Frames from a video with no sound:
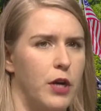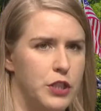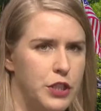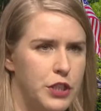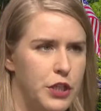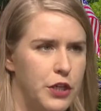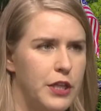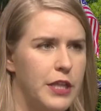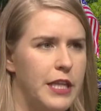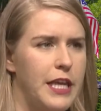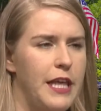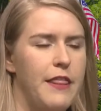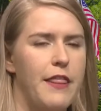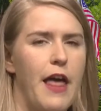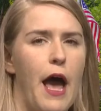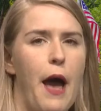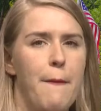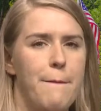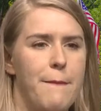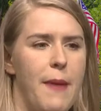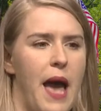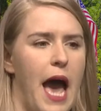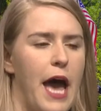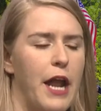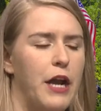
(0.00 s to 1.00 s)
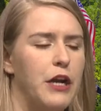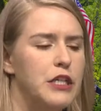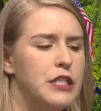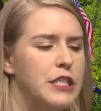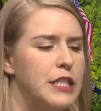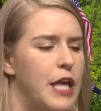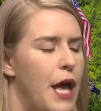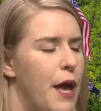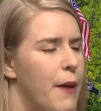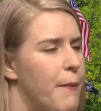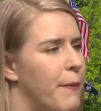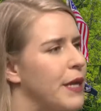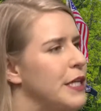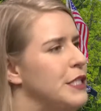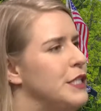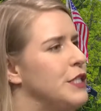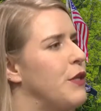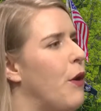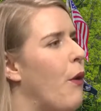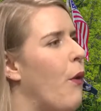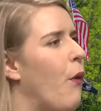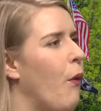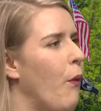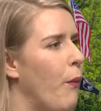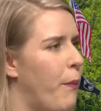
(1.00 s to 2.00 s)
Certainly that matters, but it's
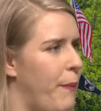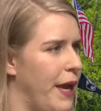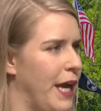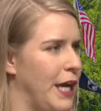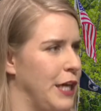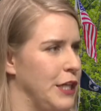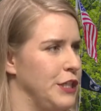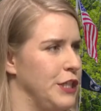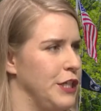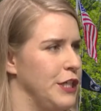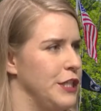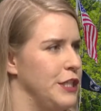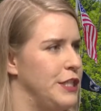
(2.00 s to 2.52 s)
the whole picture.